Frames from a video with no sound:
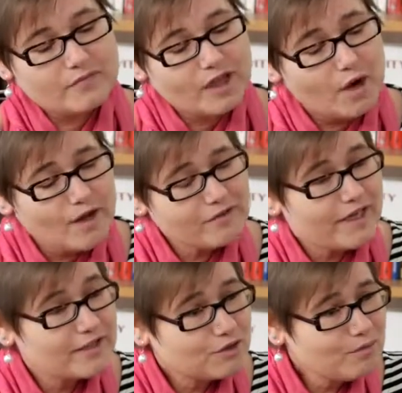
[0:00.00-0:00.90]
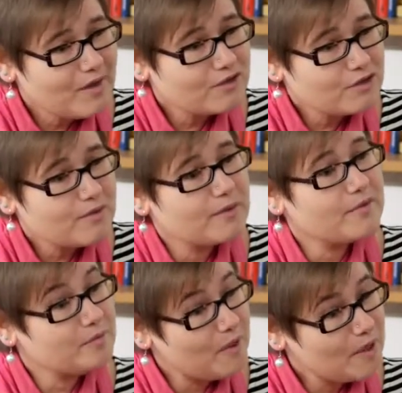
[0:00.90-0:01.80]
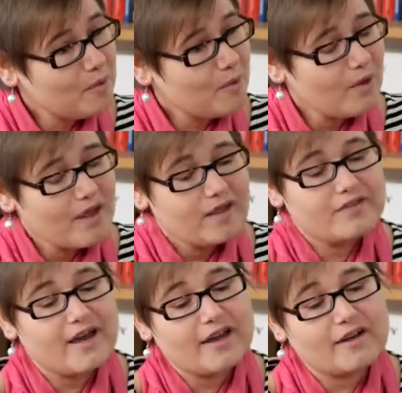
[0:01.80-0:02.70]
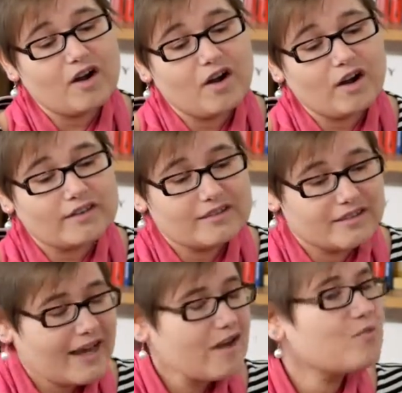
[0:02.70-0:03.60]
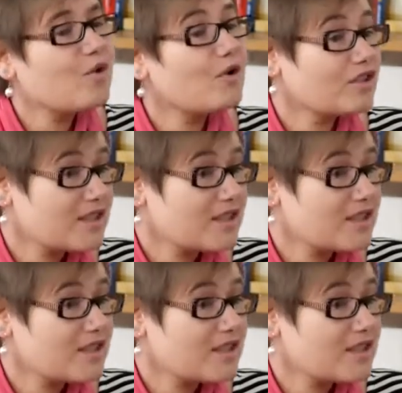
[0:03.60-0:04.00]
However, I do mentoring with people that they have more a